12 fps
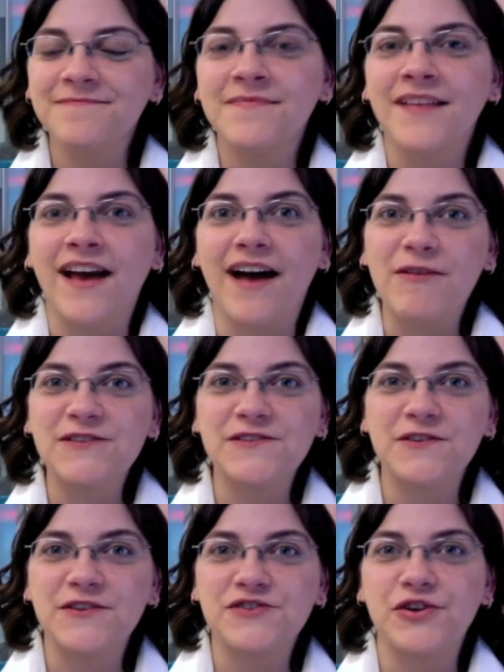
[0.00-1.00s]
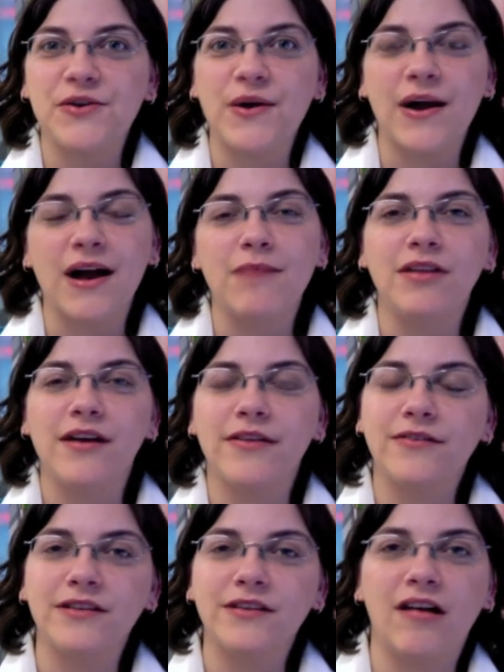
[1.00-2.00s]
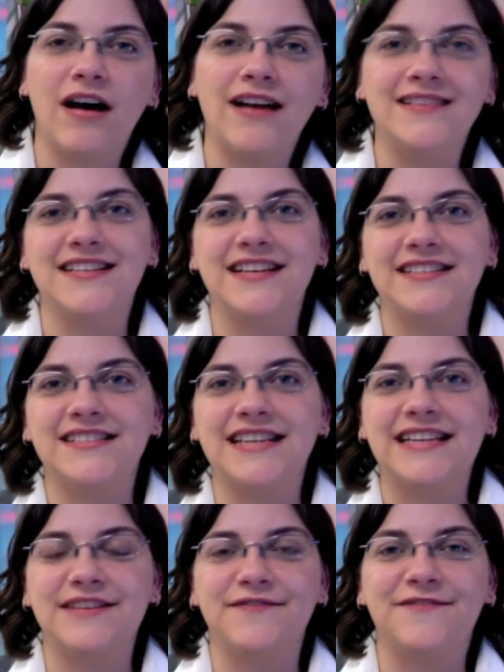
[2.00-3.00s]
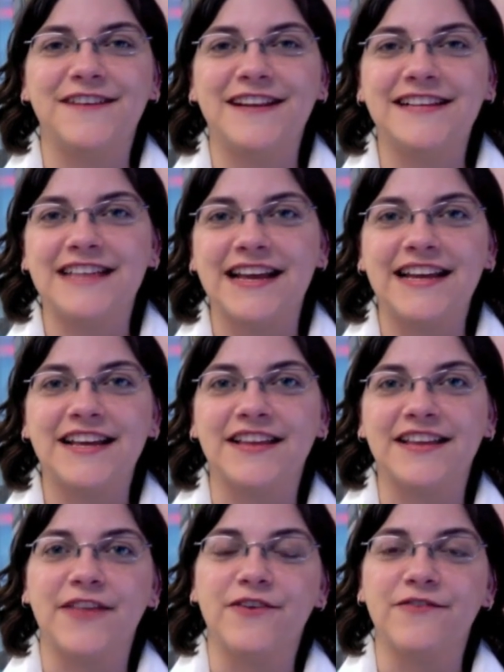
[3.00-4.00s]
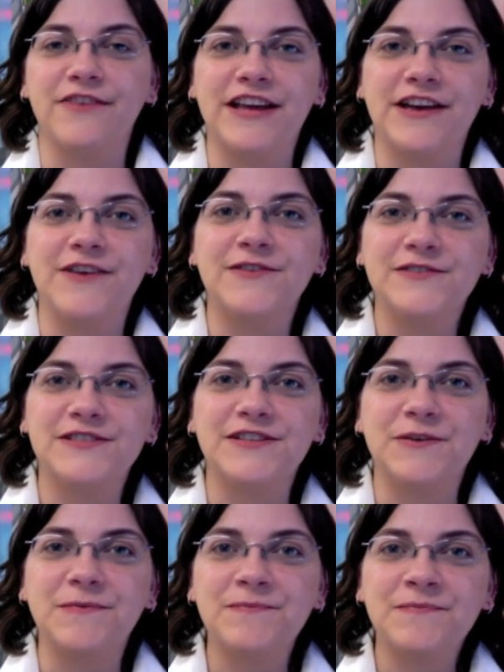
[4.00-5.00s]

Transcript: I'm also going to show you a couple other little odds and ends that didn't fit into any of the other videos too.